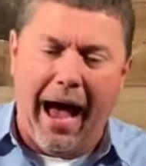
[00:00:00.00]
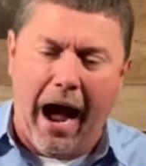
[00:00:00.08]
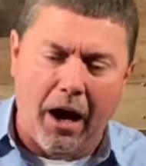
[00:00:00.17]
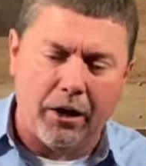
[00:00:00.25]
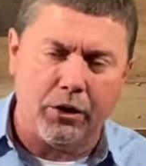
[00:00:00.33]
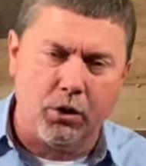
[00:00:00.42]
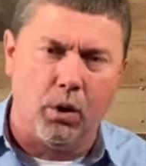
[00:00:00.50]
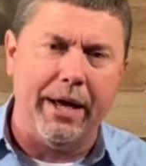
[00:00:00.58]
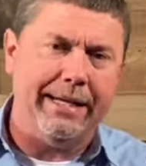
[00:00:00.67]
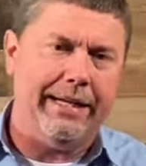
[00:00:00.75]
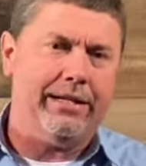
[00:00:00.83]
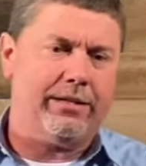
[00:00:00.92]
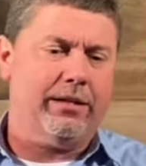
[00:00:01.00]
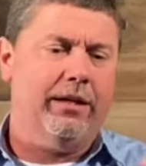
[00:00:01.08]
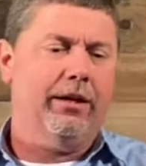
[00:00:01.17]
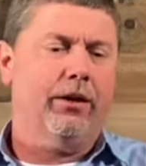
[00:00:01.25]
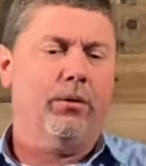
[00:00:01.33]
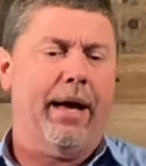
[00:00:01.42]
our greatest
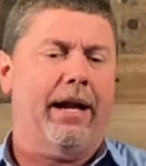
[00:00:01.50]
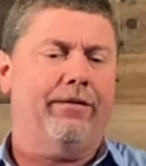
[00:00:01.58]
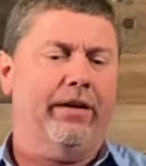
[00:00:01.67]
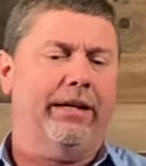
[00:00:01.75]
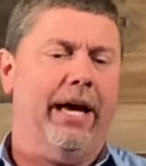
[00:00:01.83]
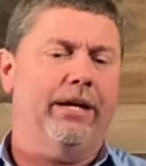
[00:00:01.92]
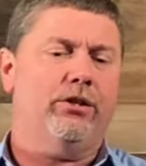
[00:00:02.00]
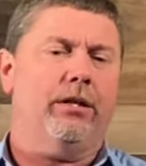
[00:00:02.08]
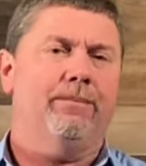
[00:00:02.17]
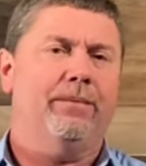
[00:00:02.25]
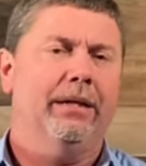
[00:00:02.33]
gratification?